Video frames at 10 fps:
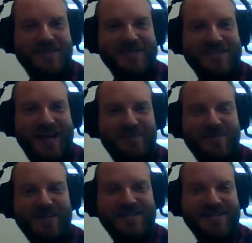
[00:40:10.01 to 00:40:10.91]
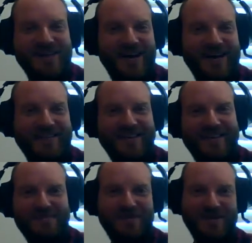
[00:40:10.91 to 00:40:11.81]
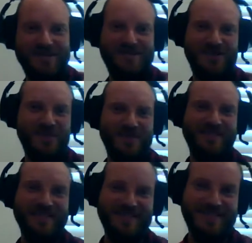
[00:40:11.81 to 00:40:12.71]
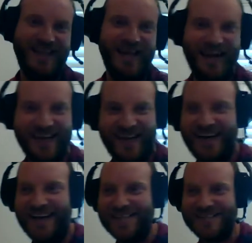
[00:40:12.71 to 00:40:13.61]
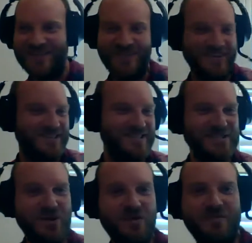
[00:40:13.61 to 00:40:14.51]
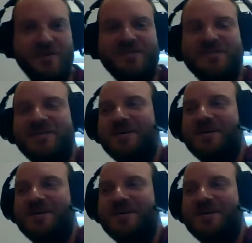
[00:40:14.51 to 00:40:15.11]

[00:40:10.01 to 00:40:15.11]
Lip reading: There's like a bit of design in there, there's a bit of consulting, there's like software as a service.